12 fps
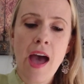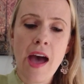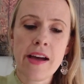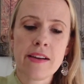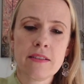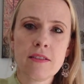
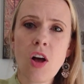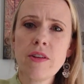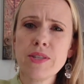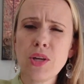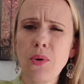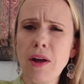And
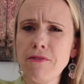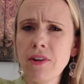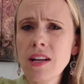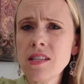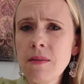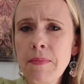also, I
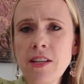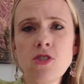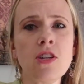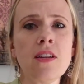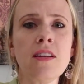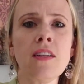forgot to
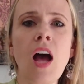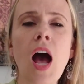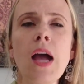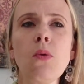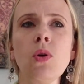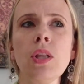mention,
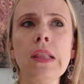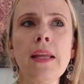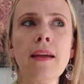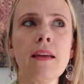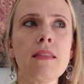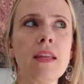I will
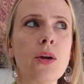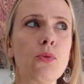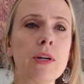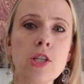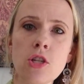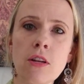link the
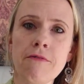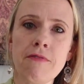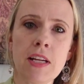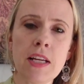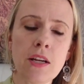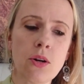original
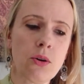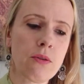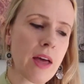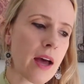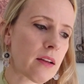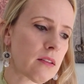video
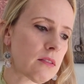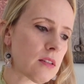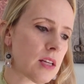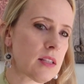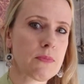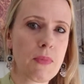that
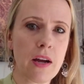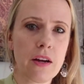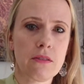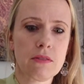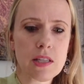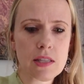
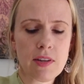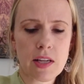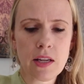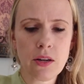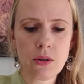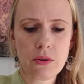inspired this
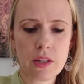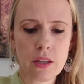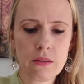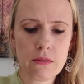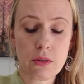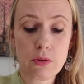video,
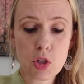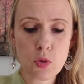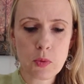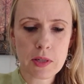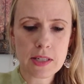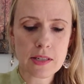the
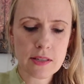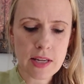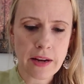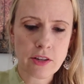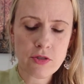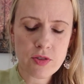original we did
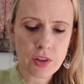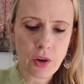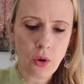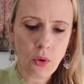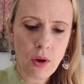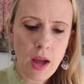10 years
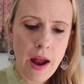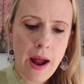ago.